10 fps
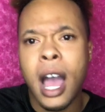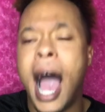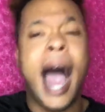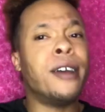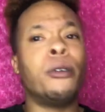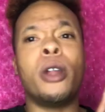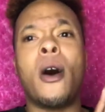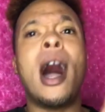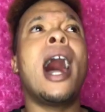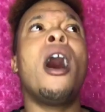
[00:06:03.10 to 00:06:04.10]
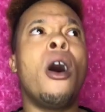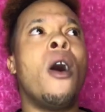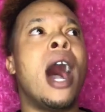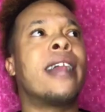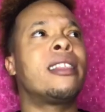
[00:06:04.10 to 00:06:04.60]
I don't know how
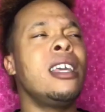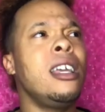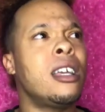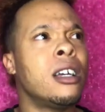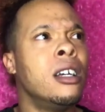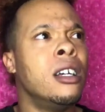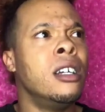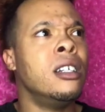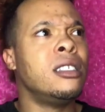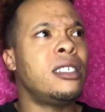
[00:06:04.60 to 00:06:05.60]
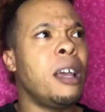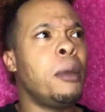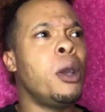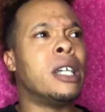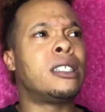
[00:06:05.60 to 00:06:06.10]
old, I think
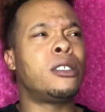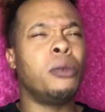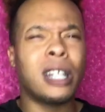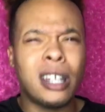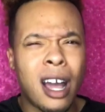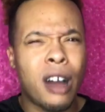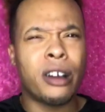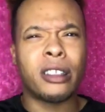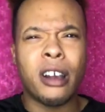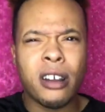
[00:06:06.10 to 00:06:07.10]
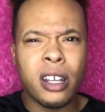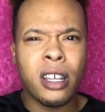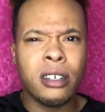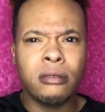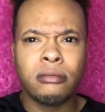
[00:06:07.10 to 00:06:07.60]
Timmy is 29 or
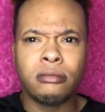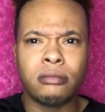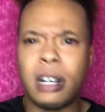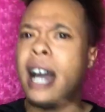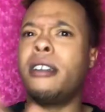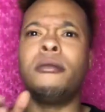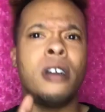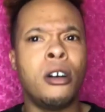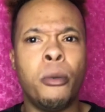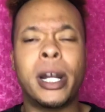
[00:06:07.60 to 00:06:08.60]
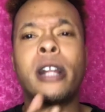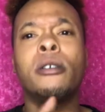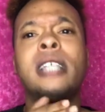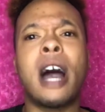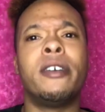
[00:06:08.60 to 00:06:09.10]
30. I don't know, but I know
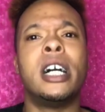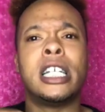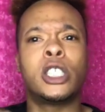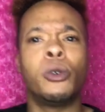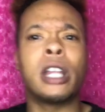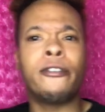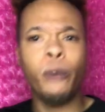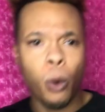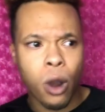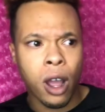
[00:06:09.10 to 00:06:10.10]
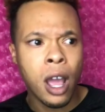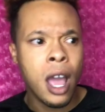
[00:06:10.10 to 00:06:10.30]
Tyvon is 24.